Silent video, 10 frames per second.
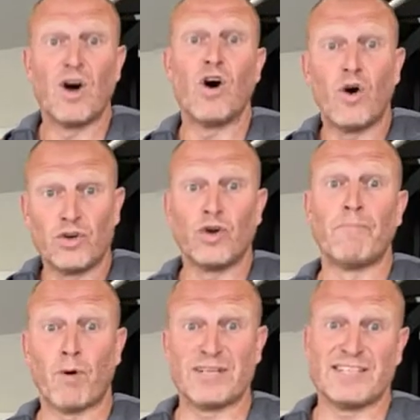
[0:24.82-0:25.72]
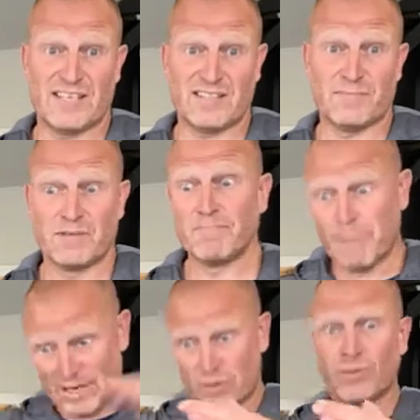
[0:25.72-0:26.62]
on your body systems
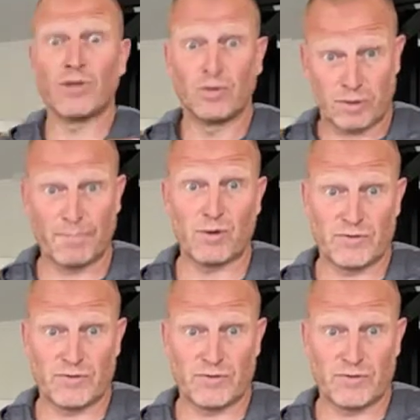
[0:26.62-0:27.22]
based on those components